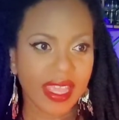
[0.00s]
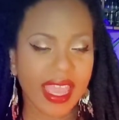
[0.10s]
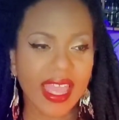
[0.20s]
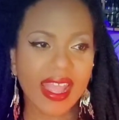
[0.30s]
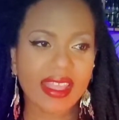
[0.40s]

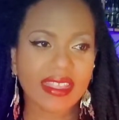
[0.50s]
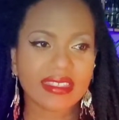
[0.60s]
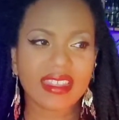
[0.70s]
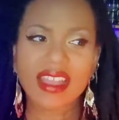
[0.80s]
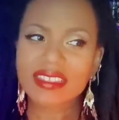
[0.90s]
And
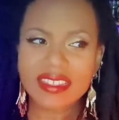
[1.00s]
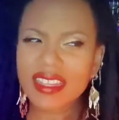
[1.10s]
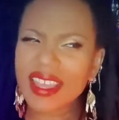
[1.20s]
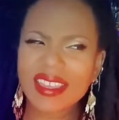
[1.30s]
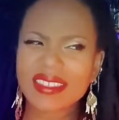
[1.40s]
that's not to
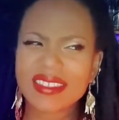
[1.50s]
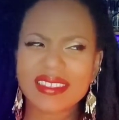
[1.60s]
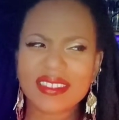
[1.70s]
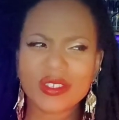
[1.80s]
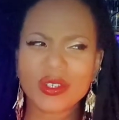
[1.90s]
like
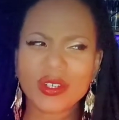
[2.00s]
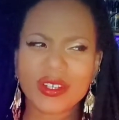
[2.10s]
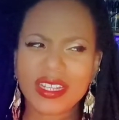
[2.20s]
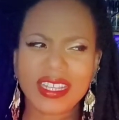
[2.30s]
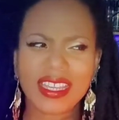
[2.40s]

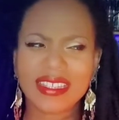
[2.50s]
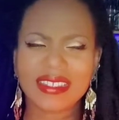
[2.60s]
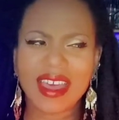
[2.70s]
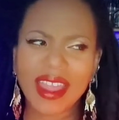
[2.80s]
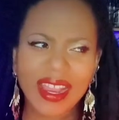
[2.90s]
stir any
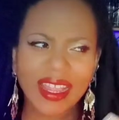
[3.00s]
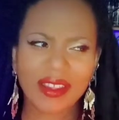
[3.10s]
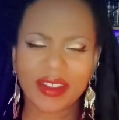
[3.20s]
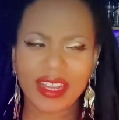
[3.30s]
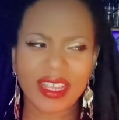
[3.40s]

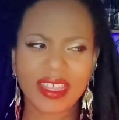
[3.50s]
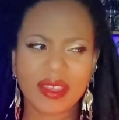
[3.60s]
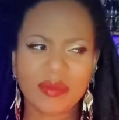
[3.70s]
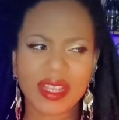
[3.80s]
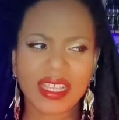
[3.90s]
anxiety or
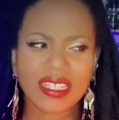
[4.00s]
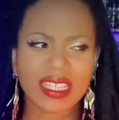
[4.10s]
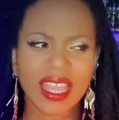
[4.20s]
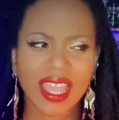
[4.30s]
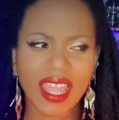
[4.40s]
anything, but it's
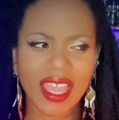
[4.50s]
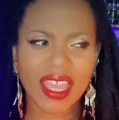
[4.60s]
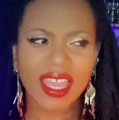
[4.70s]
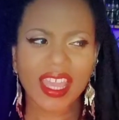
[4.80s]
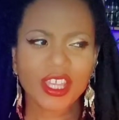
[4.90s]
like
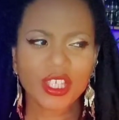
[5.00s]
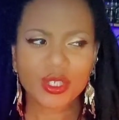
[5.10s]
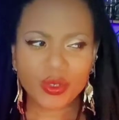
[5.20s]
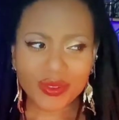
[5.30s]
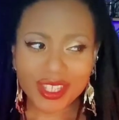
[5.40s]

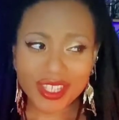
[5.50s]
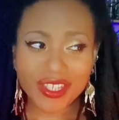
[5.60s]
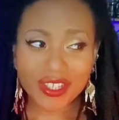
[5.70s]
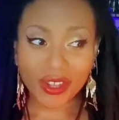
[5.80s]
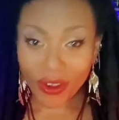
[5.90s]
you
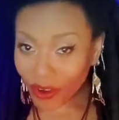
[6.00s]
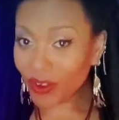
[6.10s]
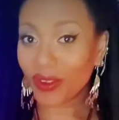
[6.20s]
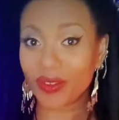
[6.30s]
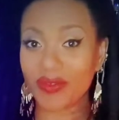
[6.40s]

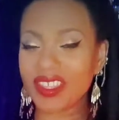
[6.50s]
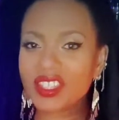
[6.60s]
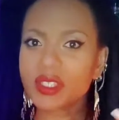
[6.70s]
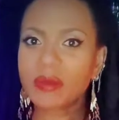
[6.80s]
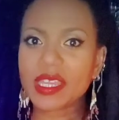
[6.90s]
deserve, it's
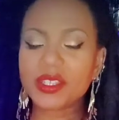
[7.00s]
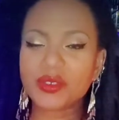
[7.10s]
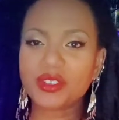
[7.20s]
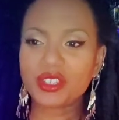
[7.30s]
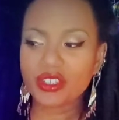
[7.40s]
just because
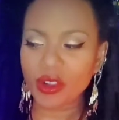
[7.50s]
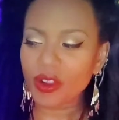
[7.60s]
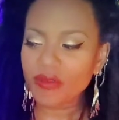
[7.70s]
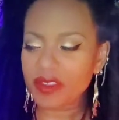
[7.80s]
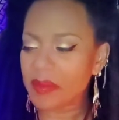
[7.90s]
you
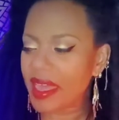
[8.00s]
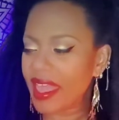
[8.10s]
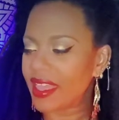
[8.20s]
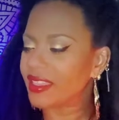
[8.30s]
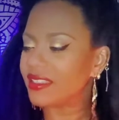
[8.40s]
deserve the
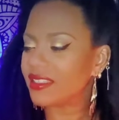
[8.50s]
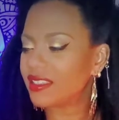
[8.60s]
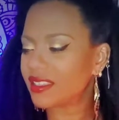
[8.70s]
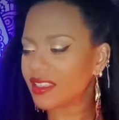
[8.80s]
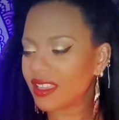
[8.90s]
best
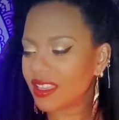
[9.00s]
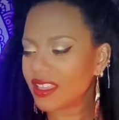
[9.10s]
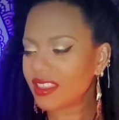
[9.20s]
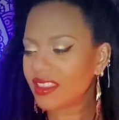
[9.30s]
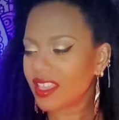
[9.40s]

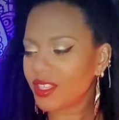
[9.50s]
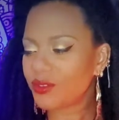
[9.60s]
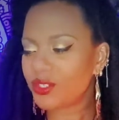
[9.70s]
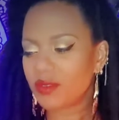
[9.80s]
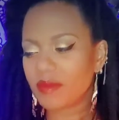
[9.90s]
that you
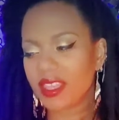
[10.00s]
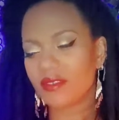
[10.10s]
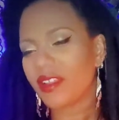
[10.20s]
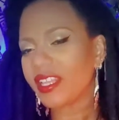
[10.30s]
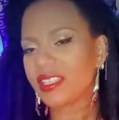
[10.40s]
should make
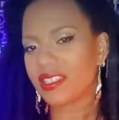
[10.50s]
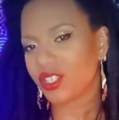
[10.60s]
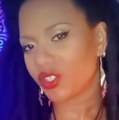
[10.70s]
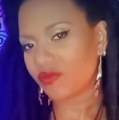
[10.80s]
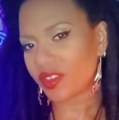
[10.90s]
the right
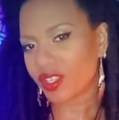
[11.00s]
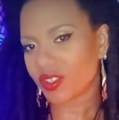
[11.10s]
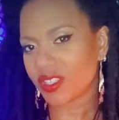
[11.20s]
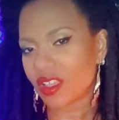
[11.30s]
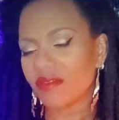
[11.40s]
decision for
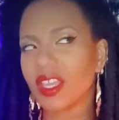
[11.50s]
yourself.